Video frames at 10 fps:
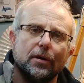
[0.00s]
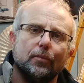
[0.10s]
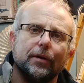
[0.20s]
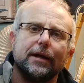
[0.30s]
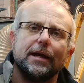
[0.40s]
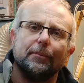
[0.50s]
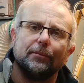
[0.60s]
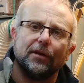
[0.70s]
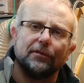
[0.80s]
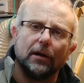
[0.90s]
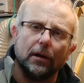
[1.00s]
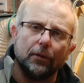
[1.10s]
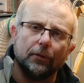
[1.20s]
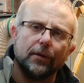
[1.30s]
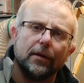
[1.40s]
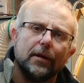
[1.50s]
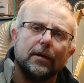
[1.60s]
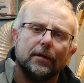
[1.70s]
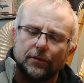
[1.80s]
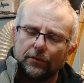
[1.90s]
when it comes under load.
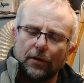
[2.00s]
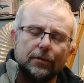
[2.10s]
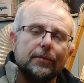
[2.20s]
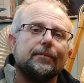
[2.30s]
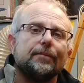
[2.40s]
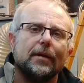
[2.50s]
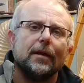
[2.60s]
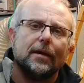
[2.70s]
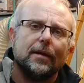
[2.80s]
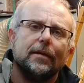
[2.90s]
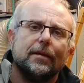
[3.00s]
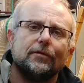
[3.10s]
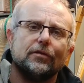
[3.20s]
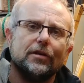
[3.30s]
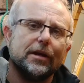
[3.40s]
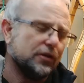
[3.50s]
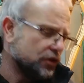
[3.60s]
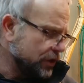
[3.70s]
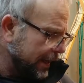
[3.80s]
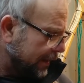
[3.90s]
So that's the second
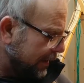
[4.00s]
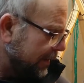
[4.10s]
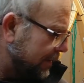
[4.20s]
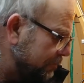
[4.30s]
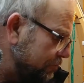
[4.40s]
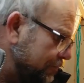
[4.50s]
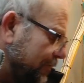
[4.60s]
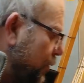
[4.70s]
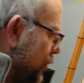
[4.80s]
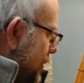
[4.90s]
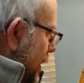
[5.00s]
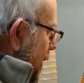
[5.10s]
check. Fortunately,